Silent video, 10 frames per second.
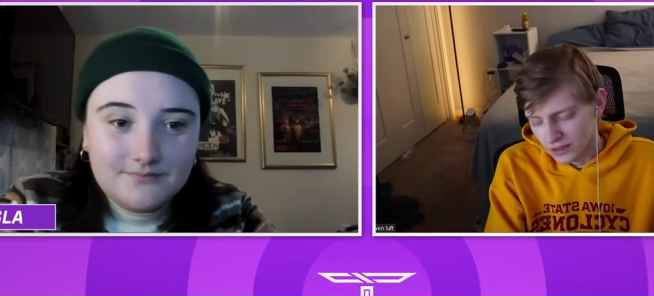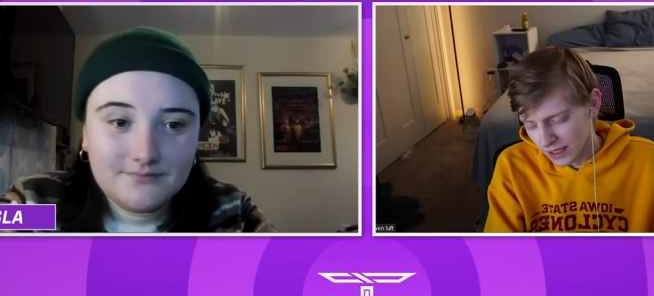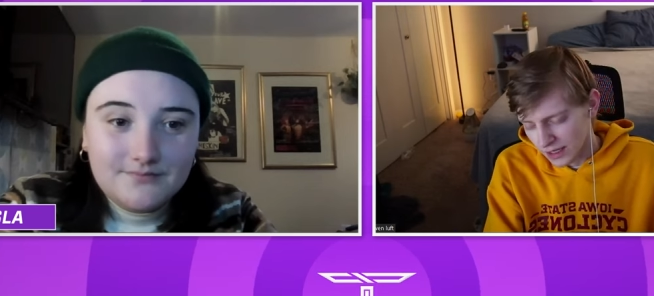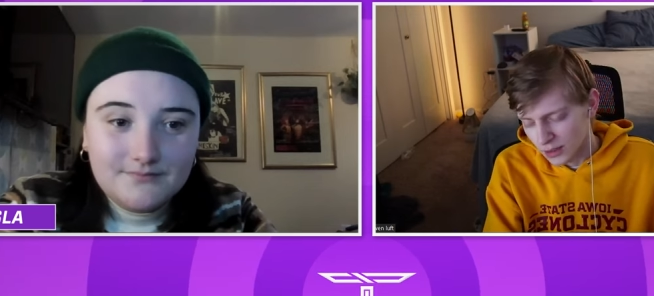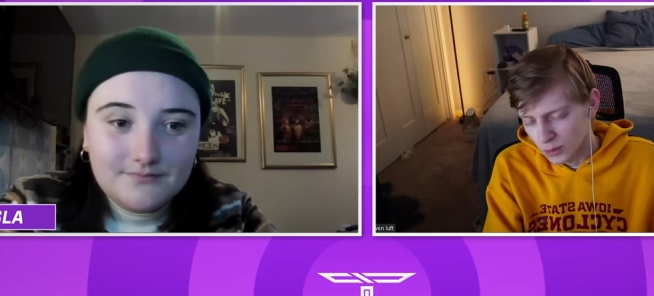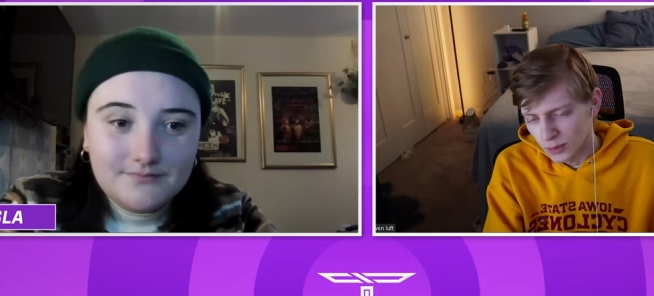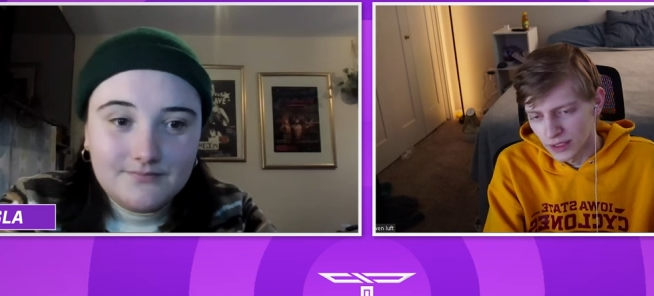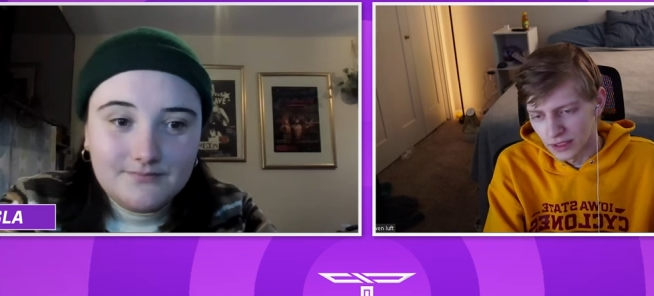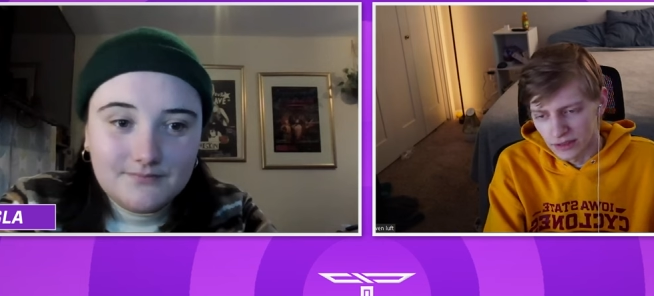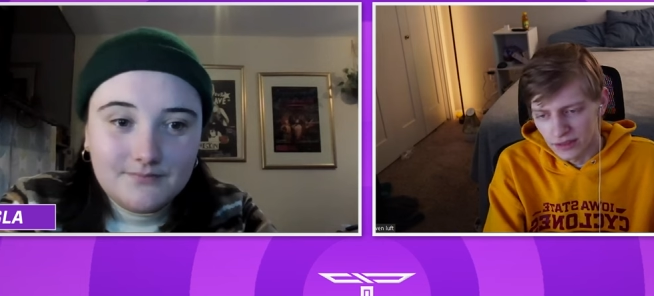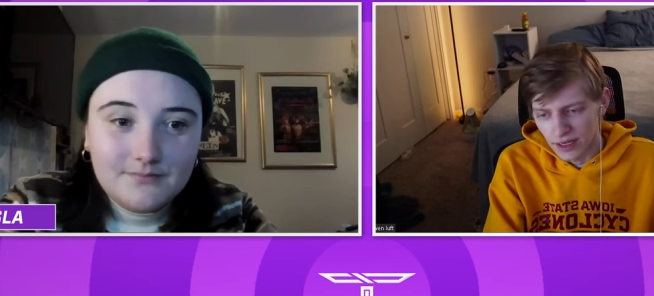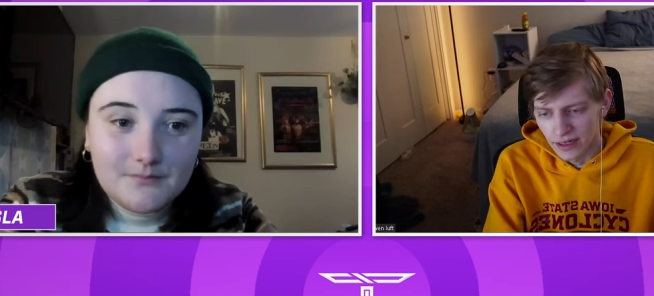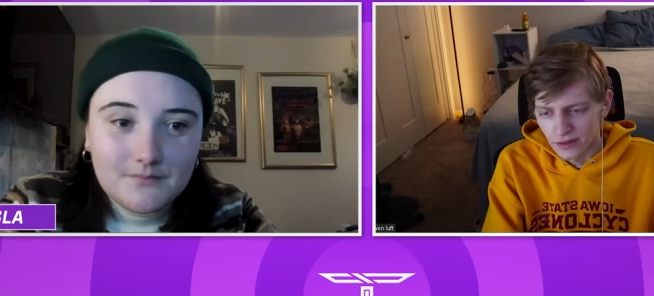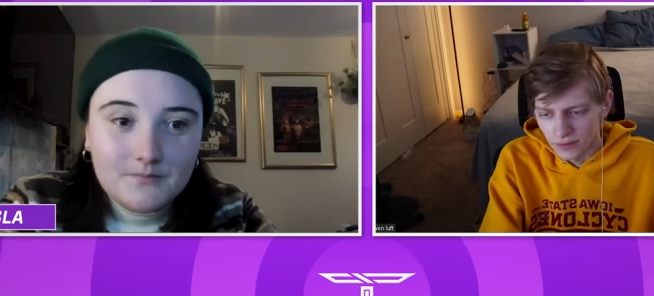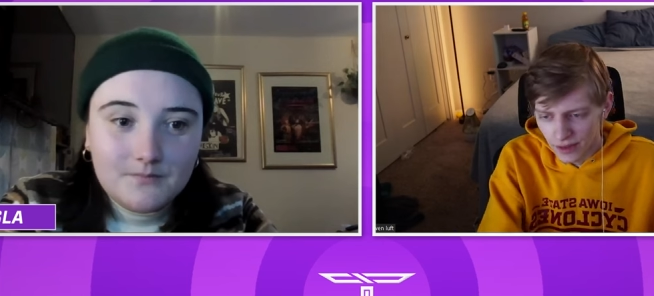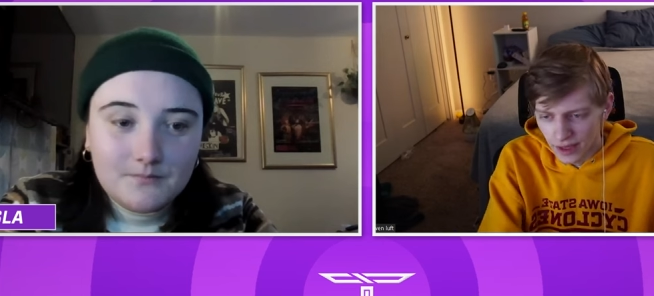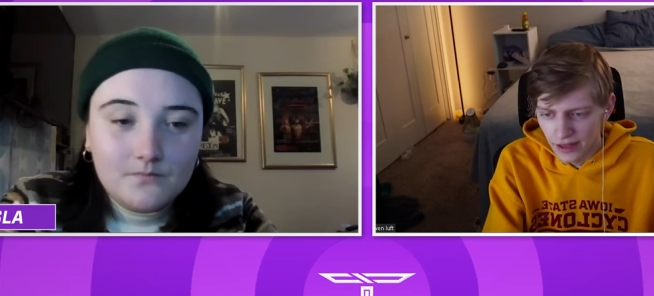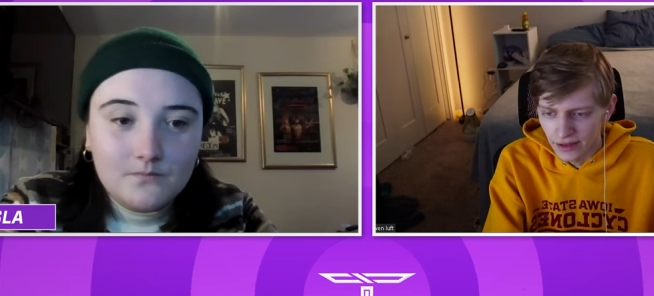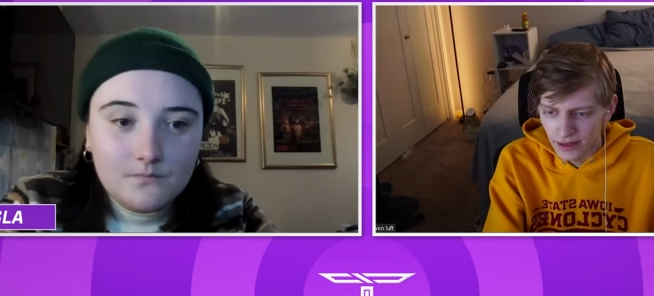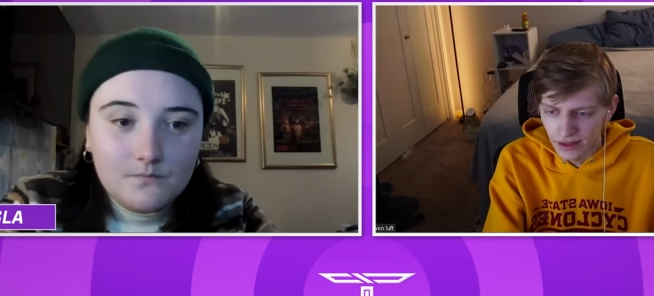Speaker 1: Gekko is kind of
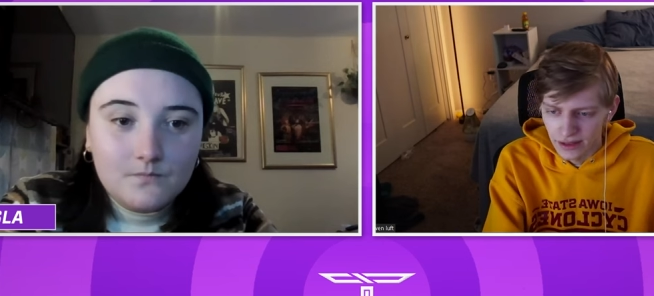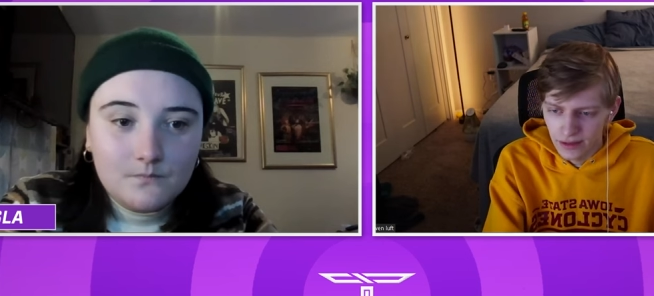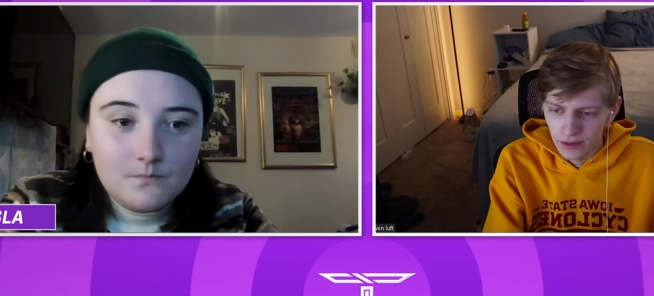that like